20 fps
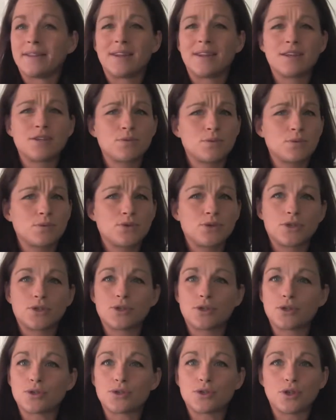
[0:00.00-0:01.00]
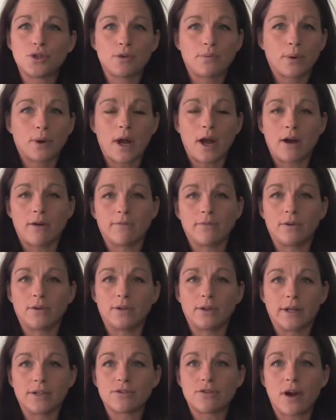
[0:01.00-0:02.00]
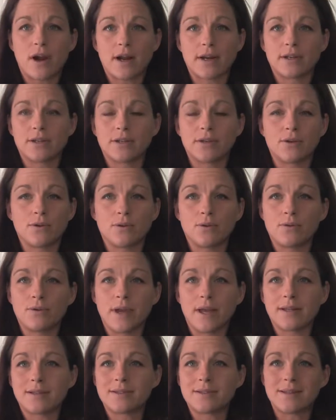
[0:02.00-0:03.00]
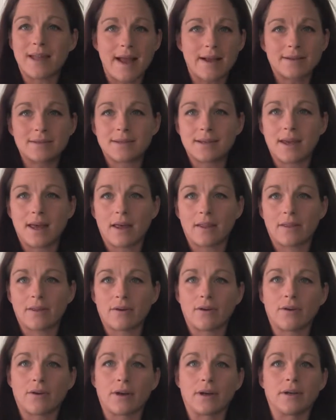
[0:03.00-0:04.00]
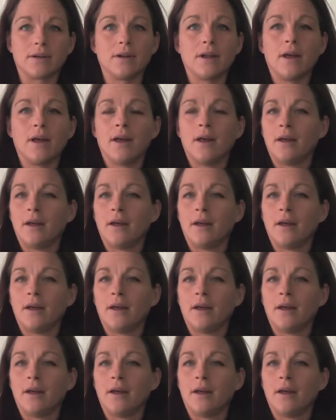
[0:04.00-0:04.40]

this was just super helpful in trying to get snacks together and,